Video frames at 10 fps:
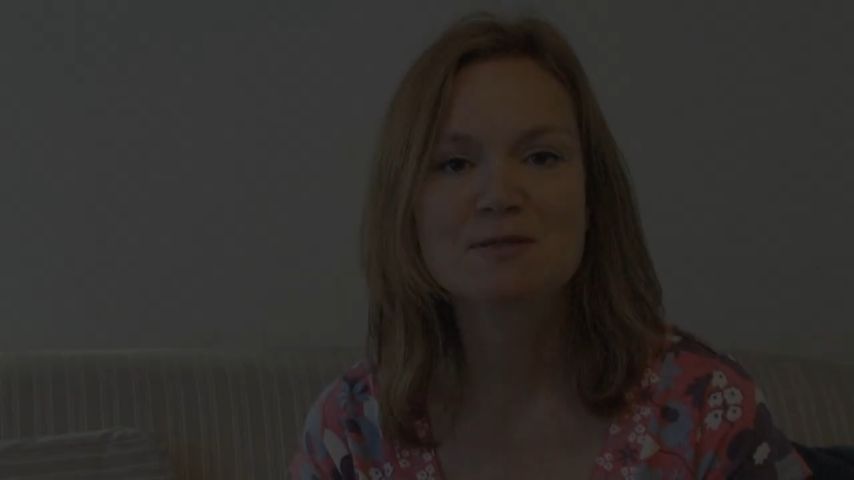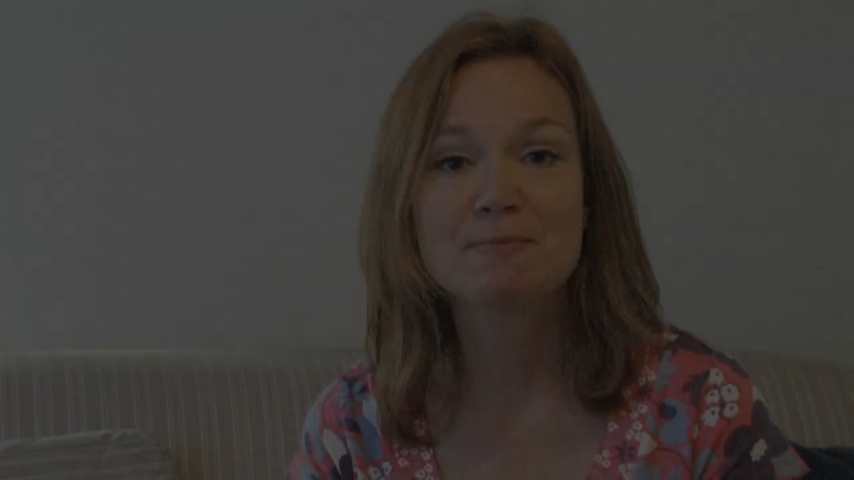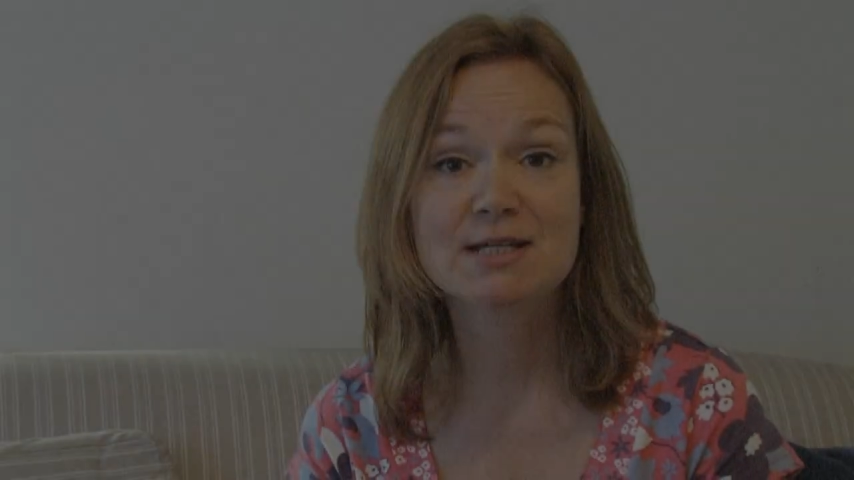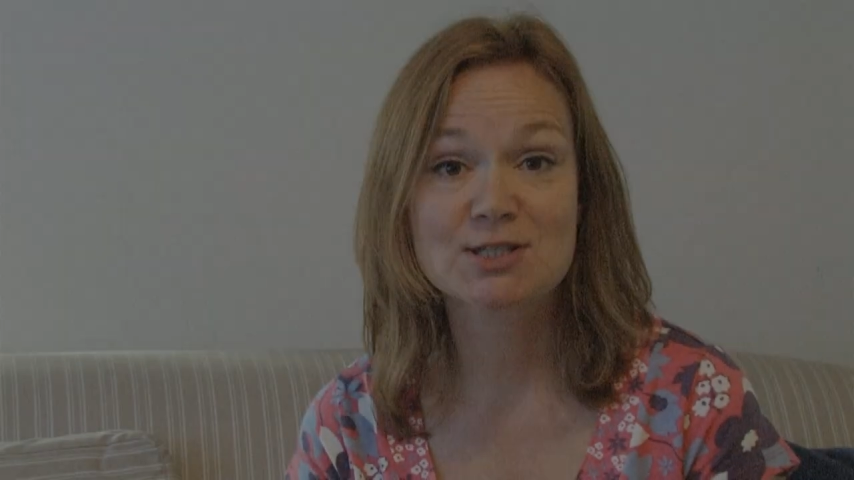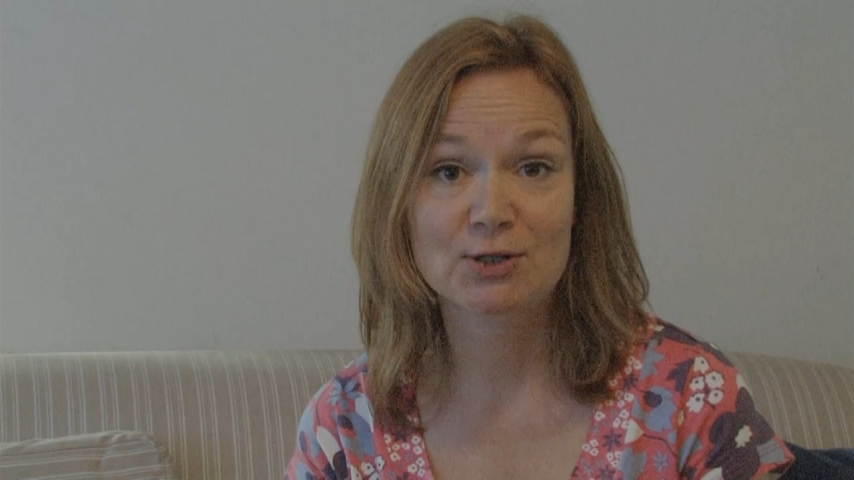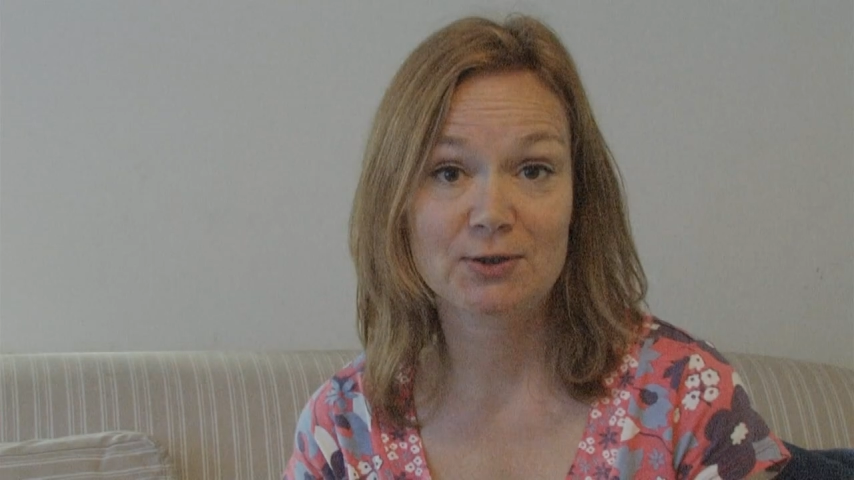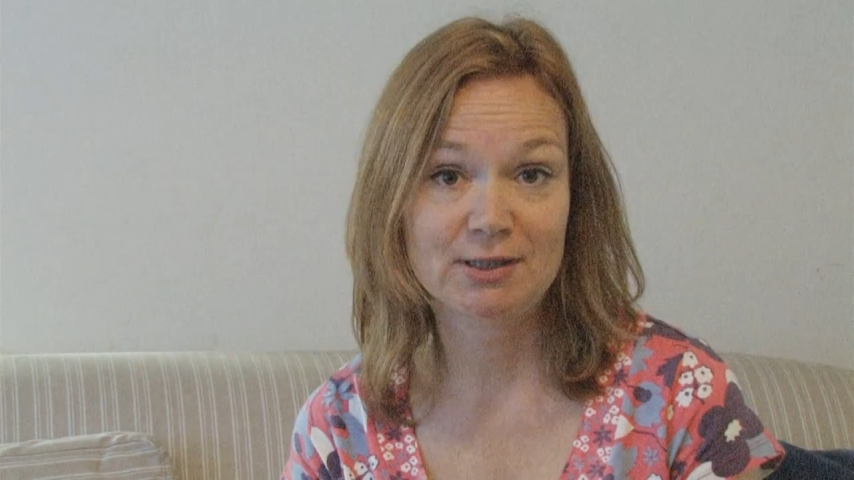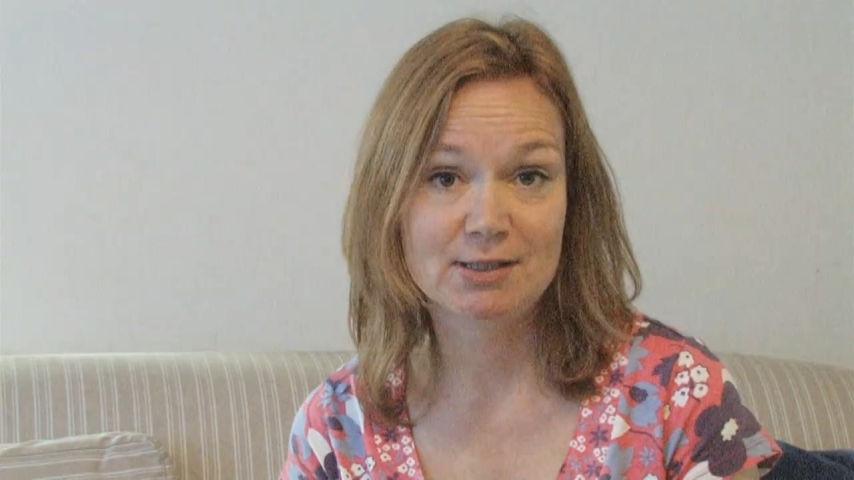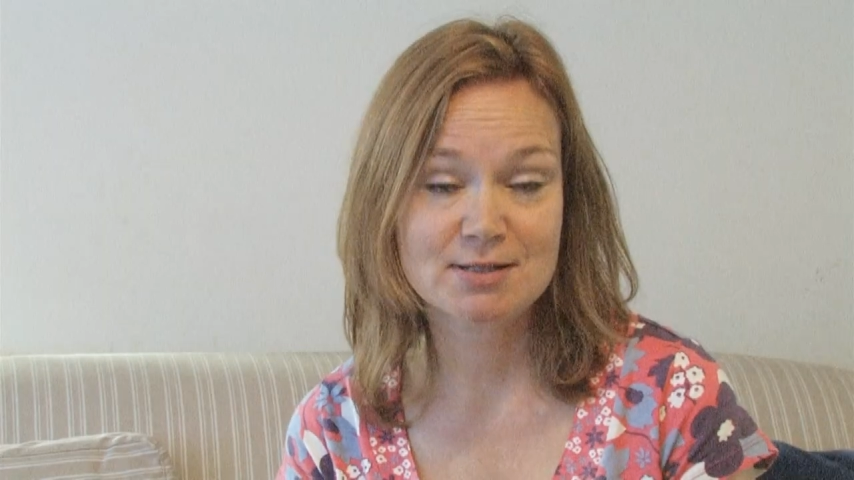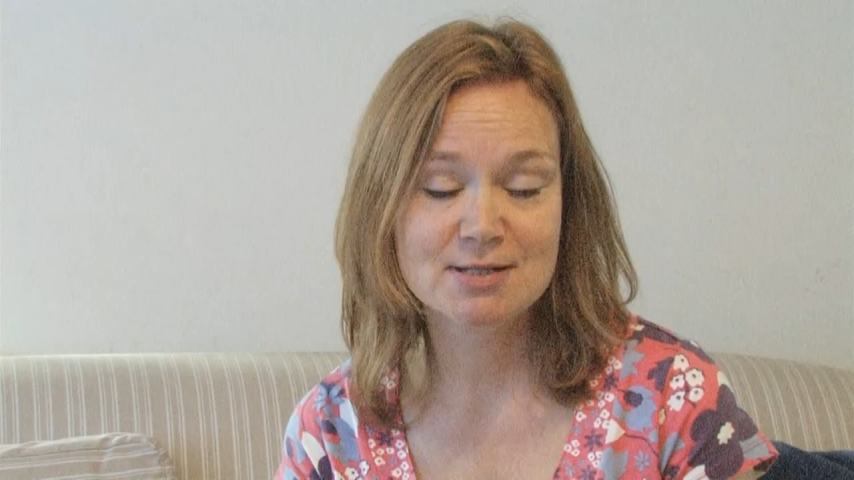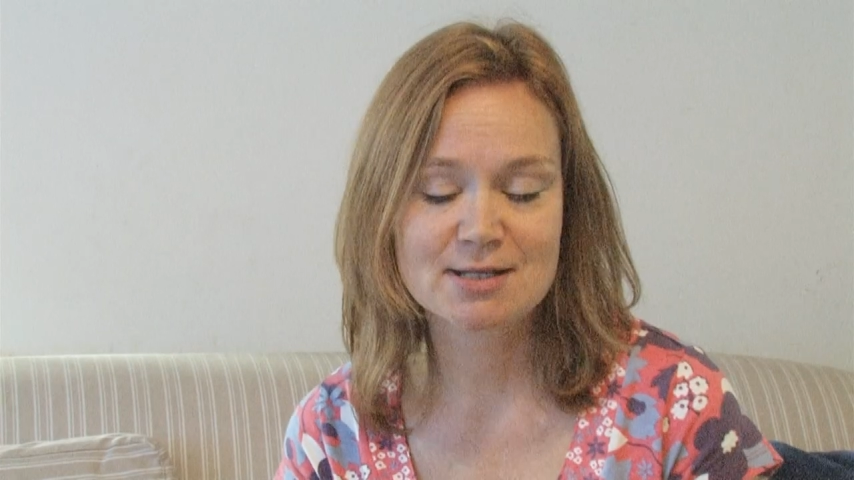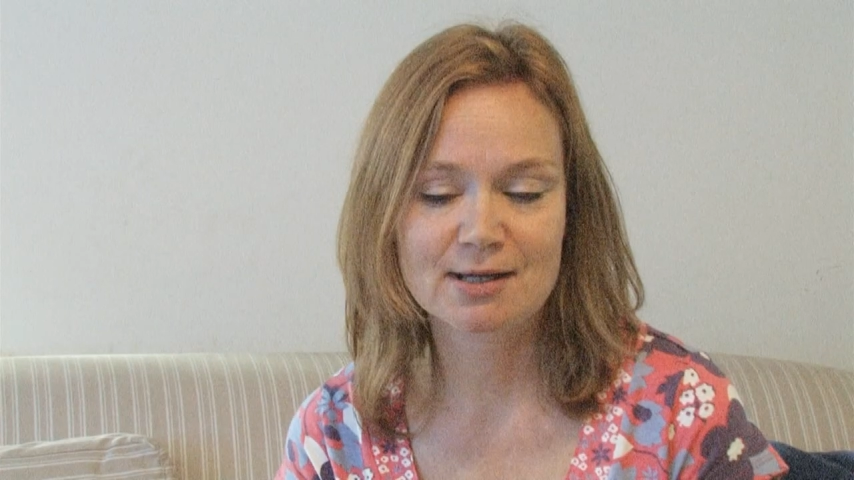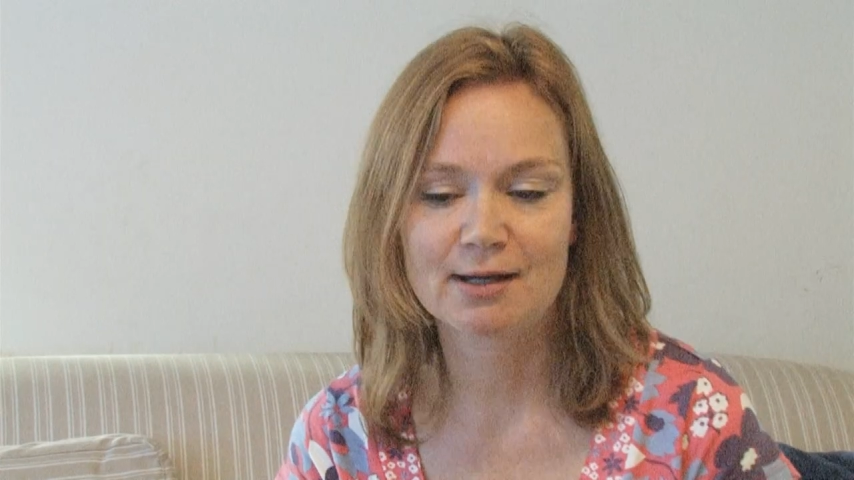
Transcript: name's Mia Scotland.